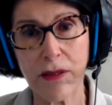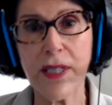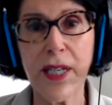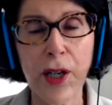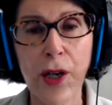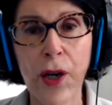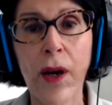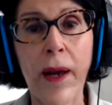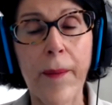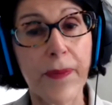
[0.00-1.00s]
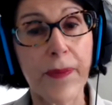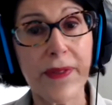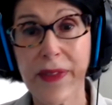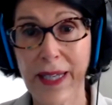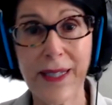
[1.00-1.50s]
tier
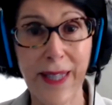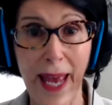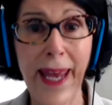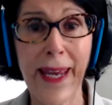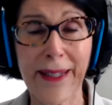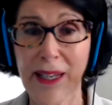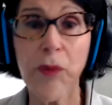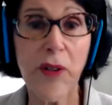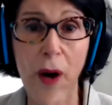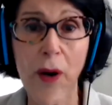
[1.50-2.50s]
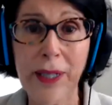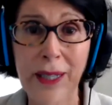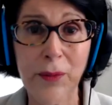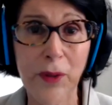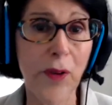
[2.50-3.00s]
is 8. And we're already